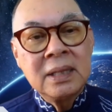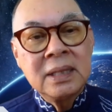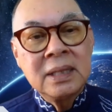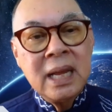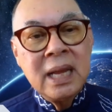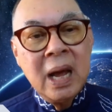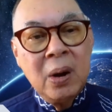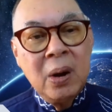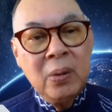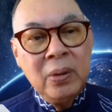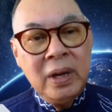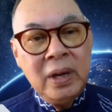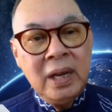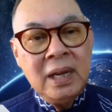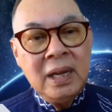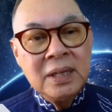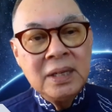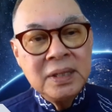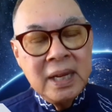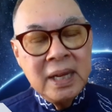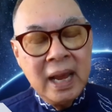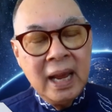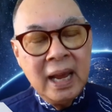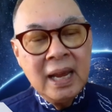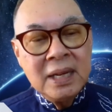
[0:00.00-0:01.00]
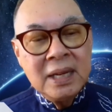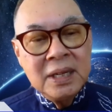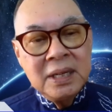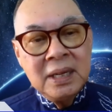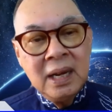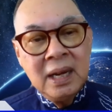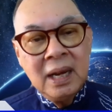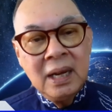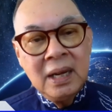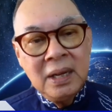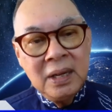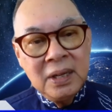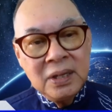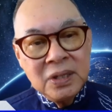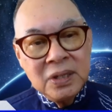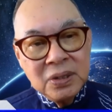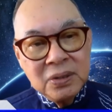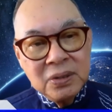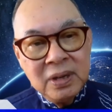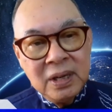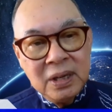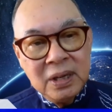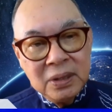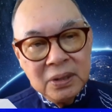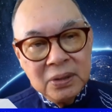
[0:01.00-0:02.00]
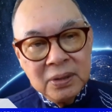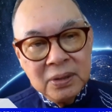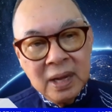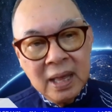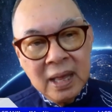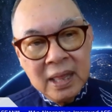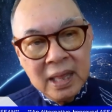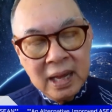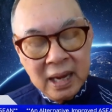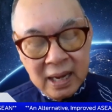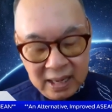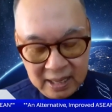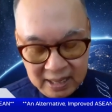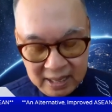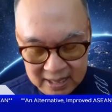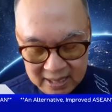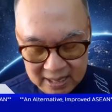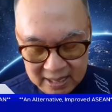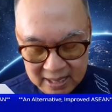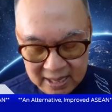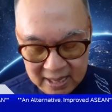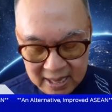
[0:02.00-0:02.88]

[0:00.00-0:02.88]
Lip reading: Southeast Asia history together.